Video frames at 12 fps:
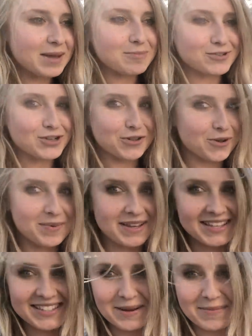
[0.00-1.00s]
I'm sure there'll
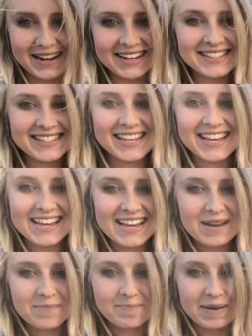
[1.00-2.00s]
be some nights,
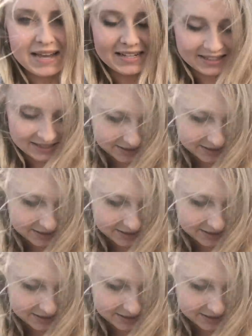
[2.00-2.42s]
but